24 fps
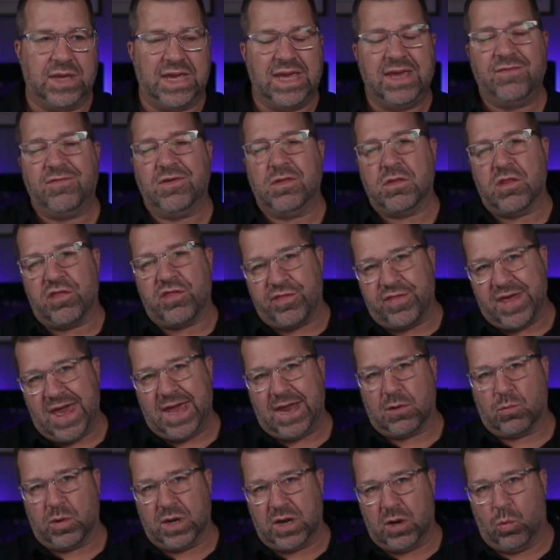even
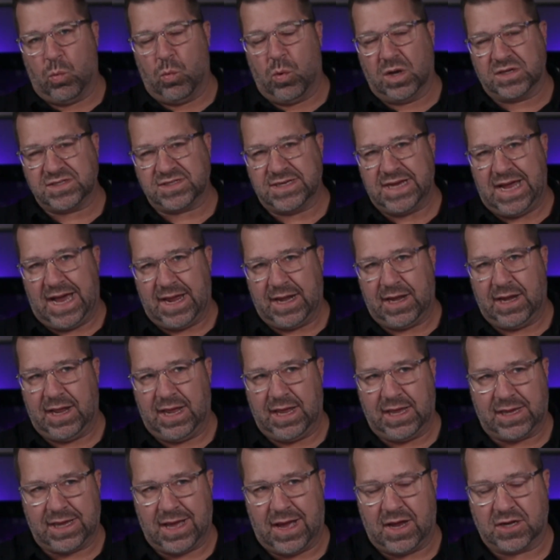then, when it was not
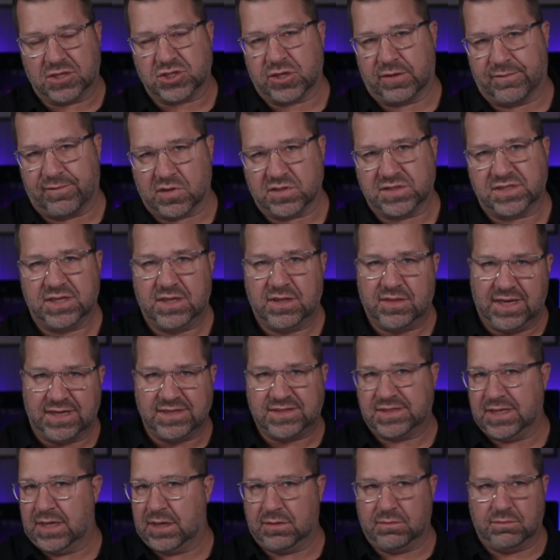a controversy, they
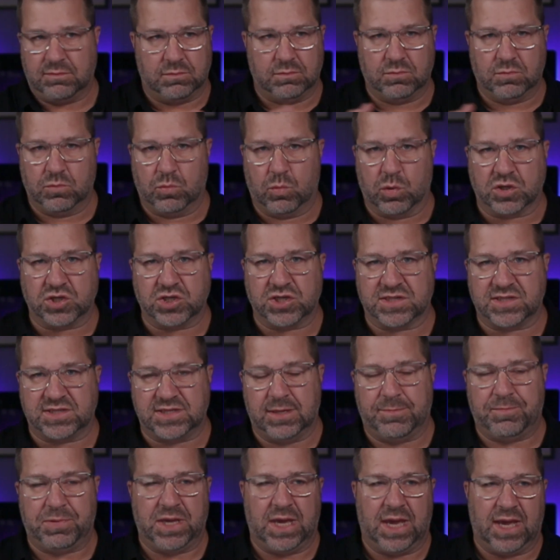said, we're just
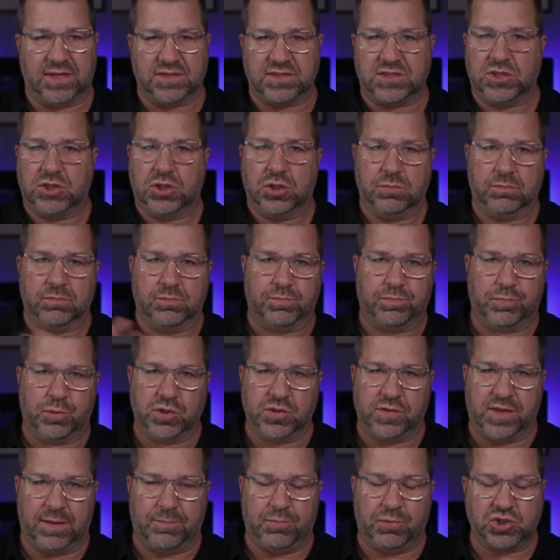CPAs.
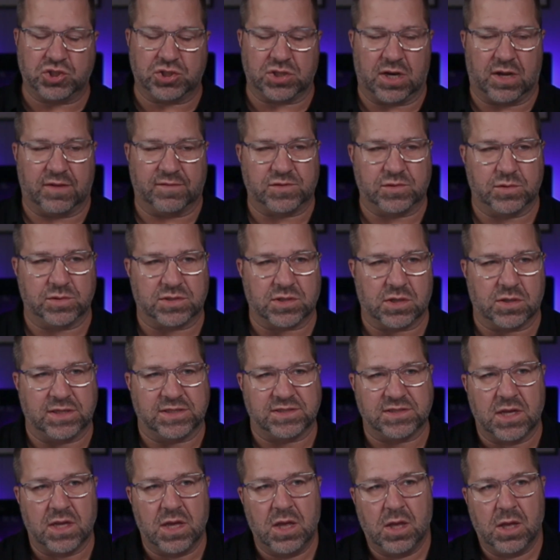They pushed it off to attorneys.